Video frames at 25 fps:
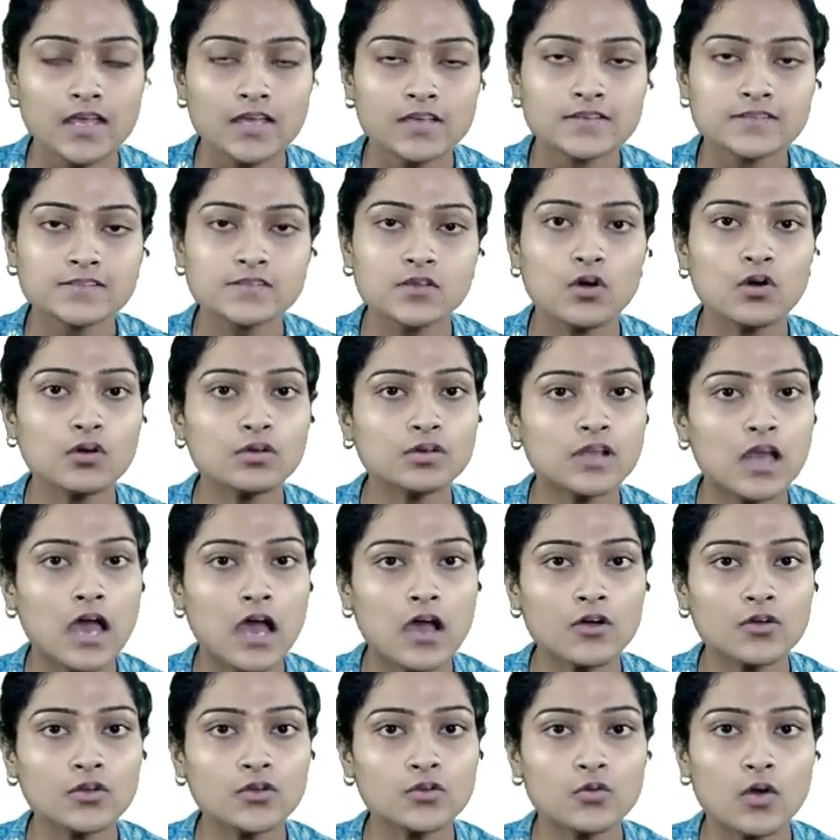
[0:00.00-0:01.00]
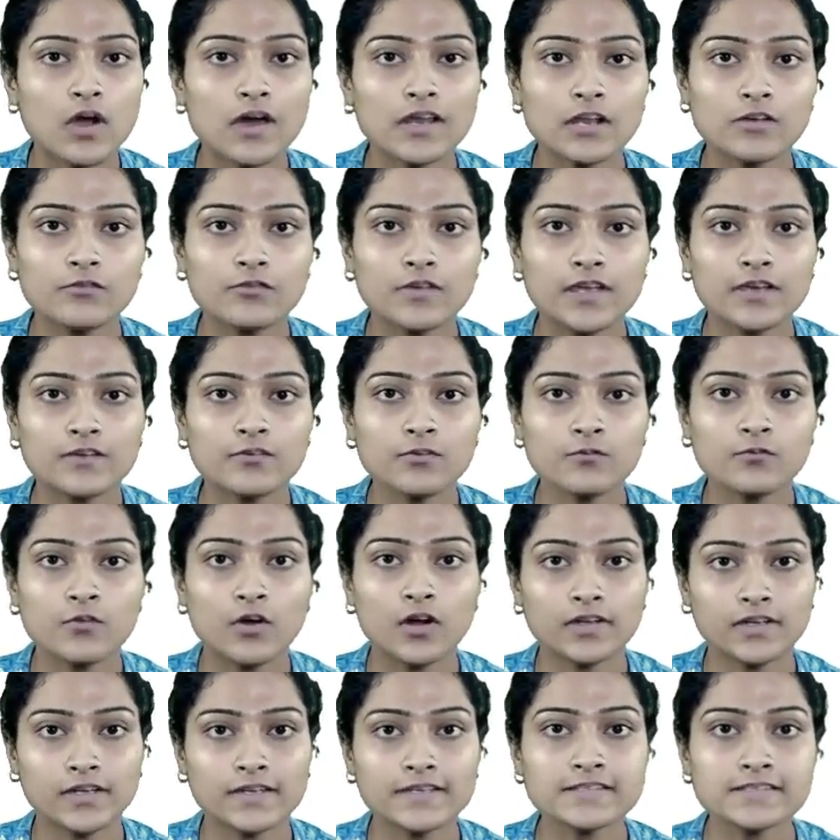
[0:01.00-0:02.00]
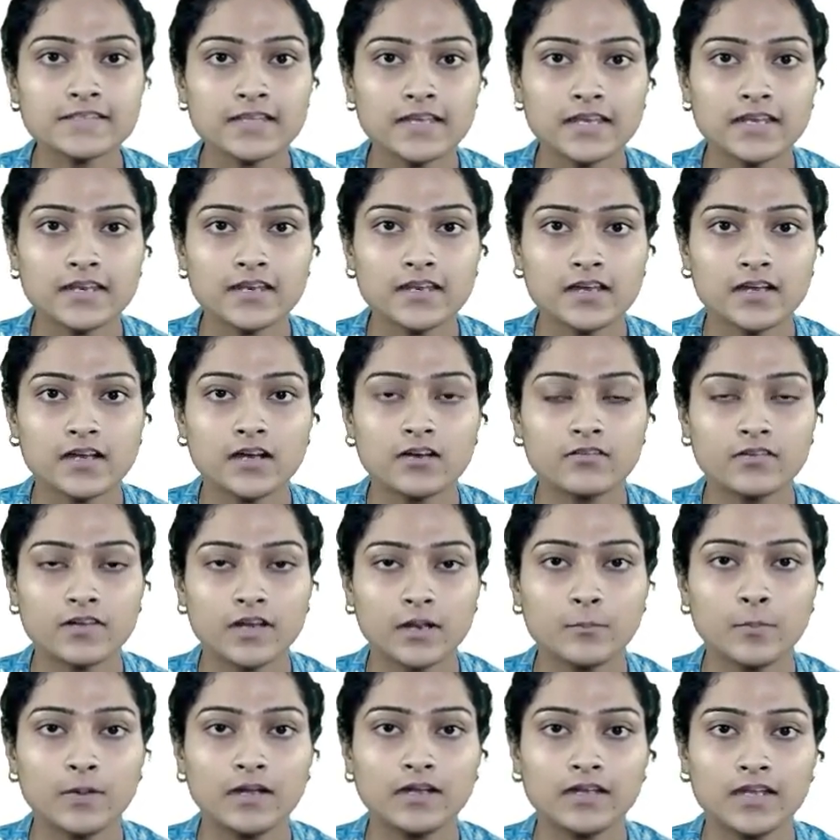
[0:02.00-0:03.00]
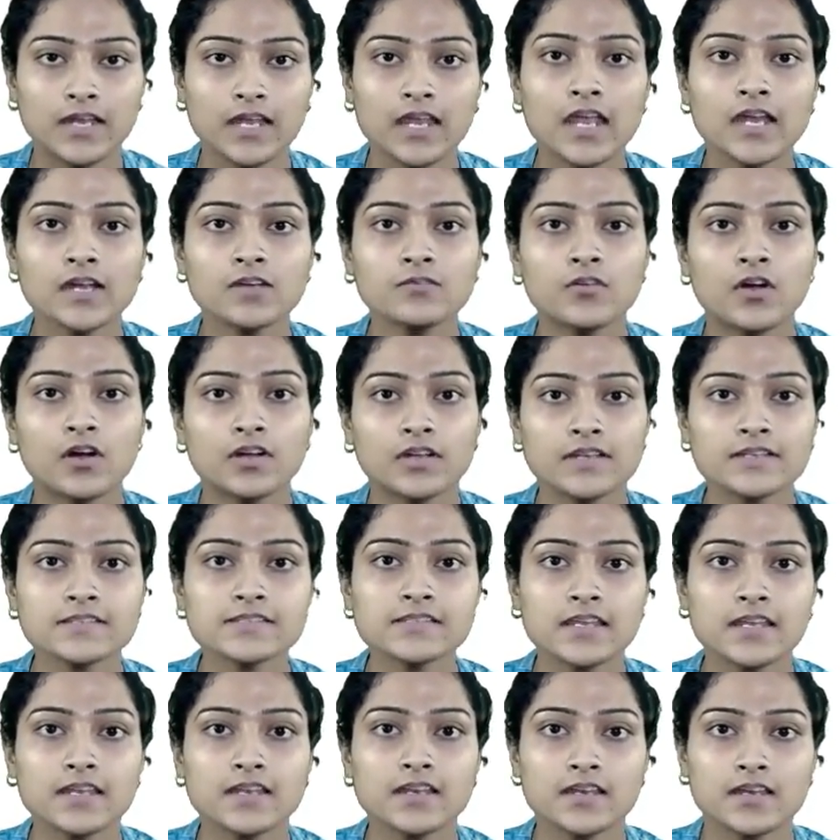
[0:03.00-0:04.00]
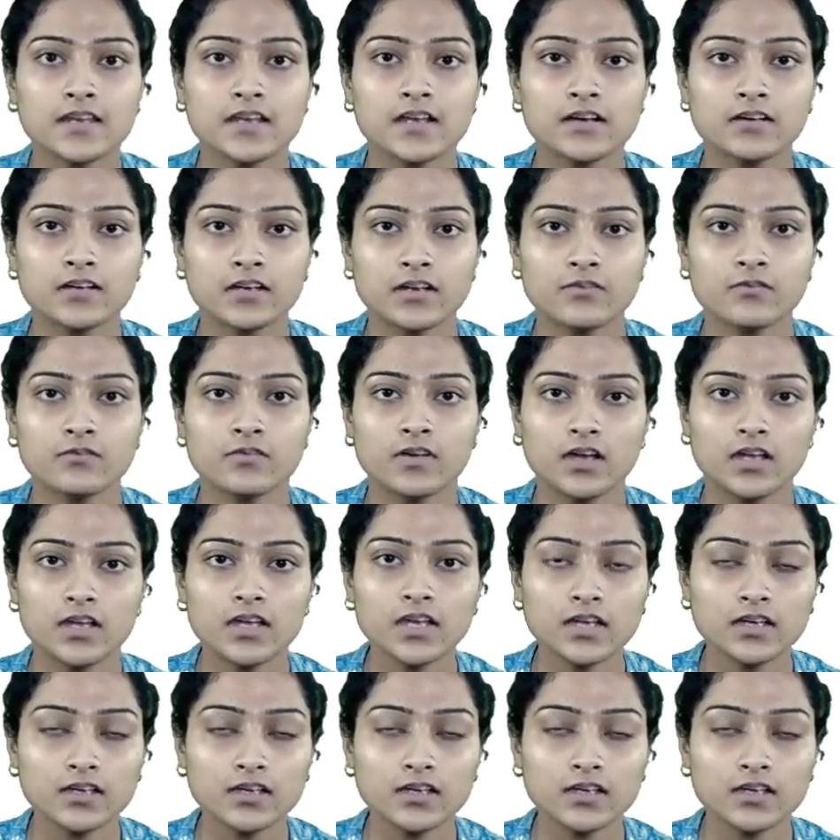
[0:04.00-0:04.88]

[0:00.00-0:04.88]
So now you are aware what is irrecoverability and what is irrecoverable